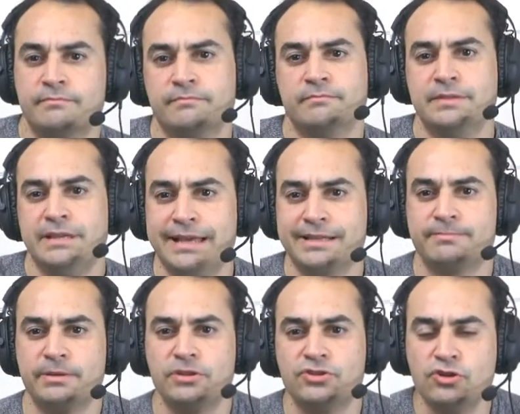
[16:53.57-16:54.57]
Yes,
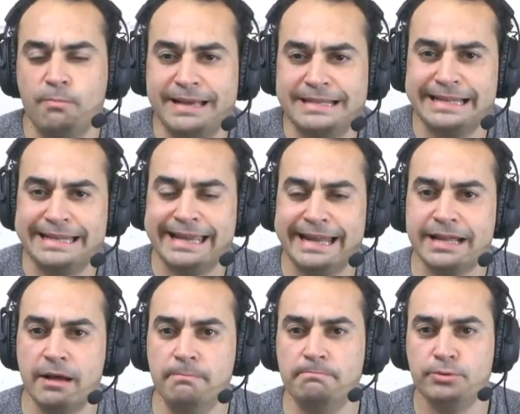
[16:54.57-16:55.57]
because you're basically getting
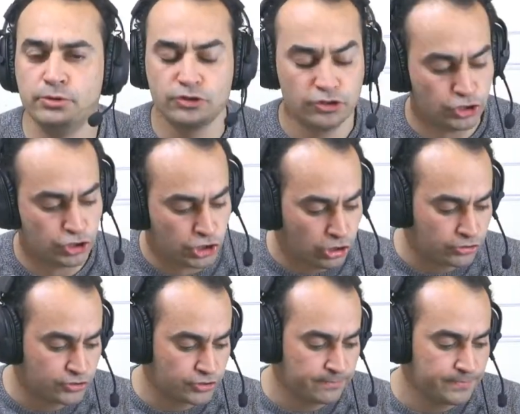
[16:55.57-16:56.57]
a booster
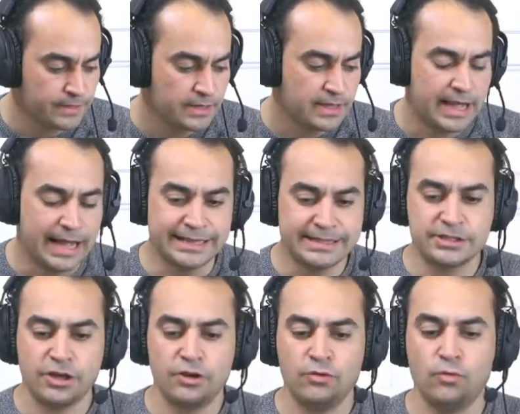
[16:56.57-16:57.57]
shot. And
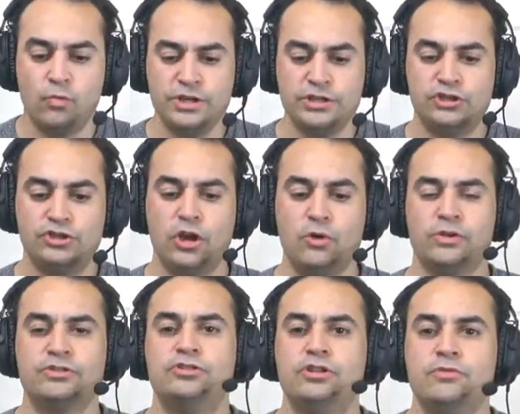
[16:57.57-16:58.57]
so what you don't
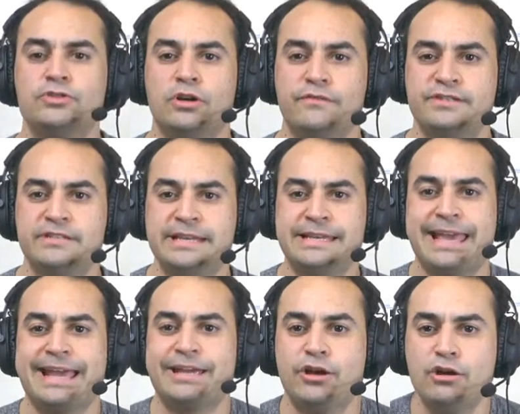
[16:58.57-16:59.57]
want to do is obviously
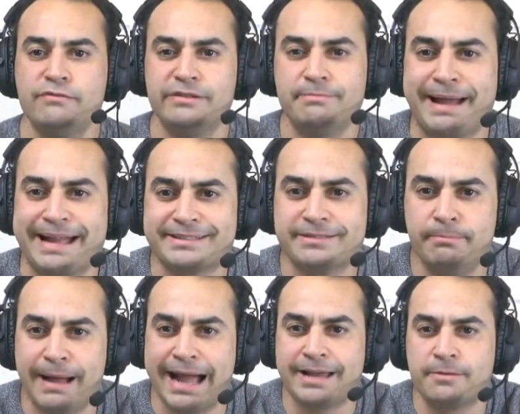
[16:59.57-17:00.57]
get COVID back to
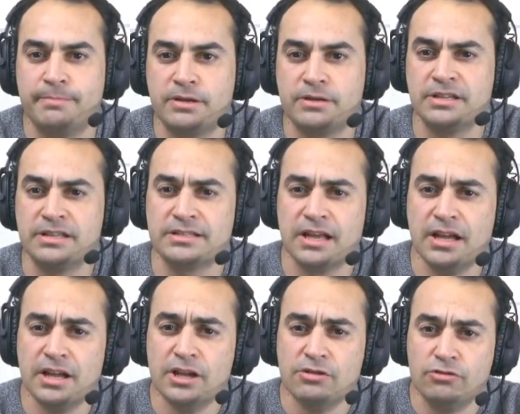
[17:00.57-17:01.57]
back, because it's
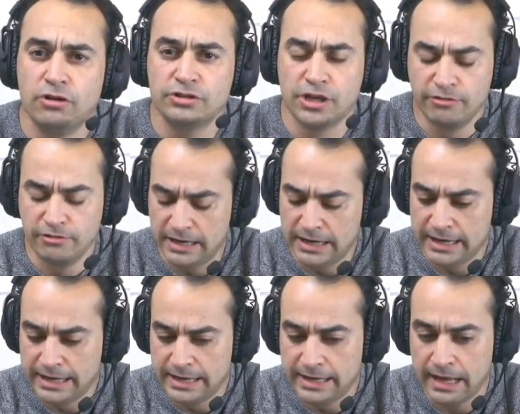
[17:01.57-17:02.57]
not
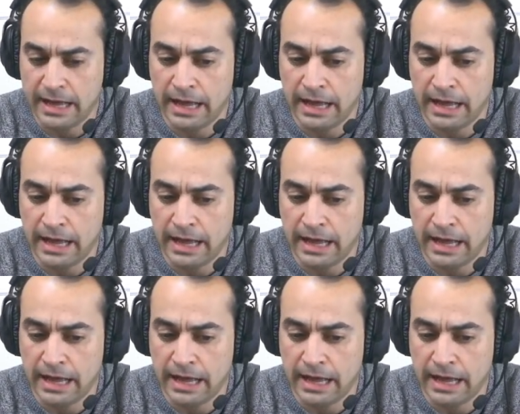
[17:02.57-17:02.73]
only